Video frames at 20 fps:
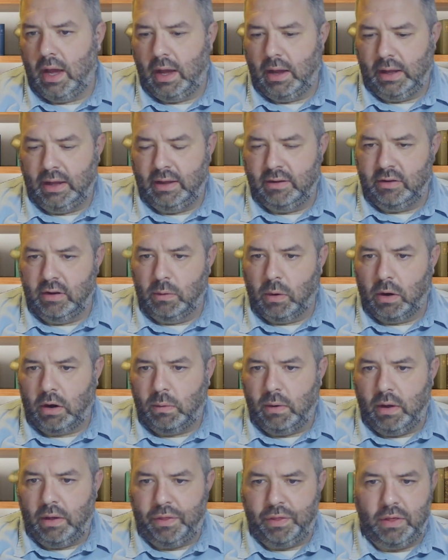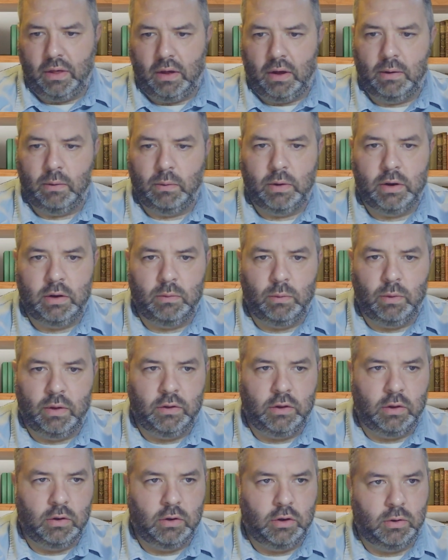easy to work with
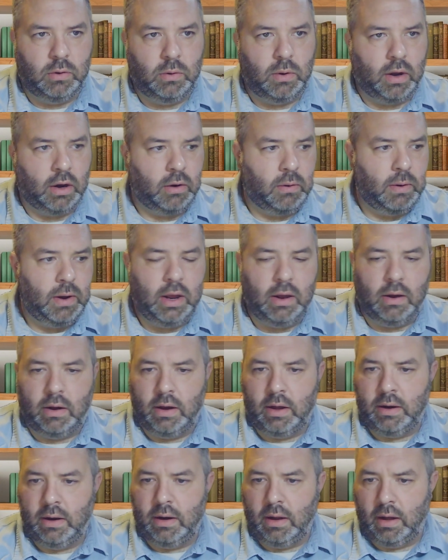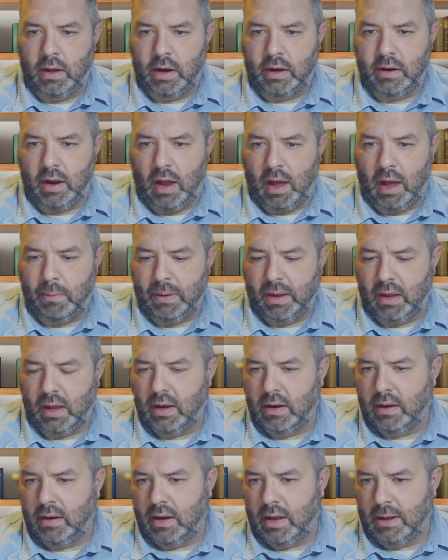when you do agree on a topic,
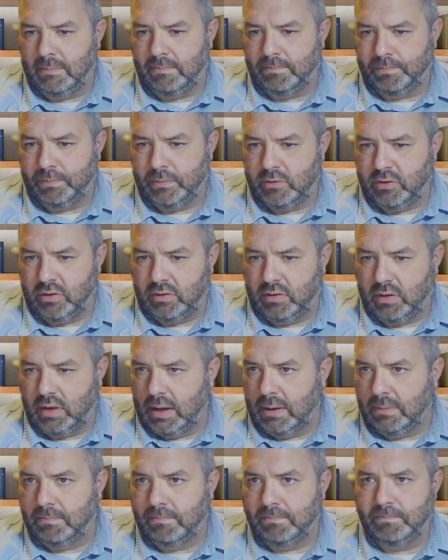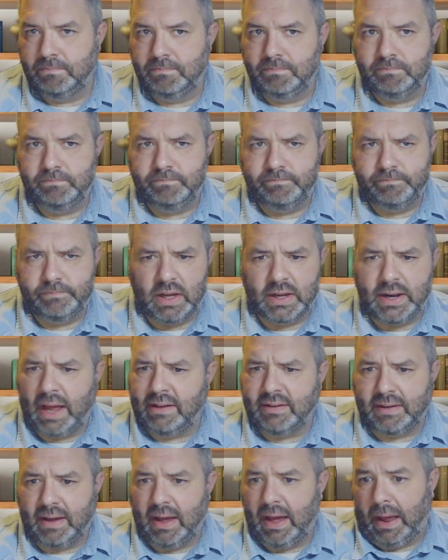and just a nice guy.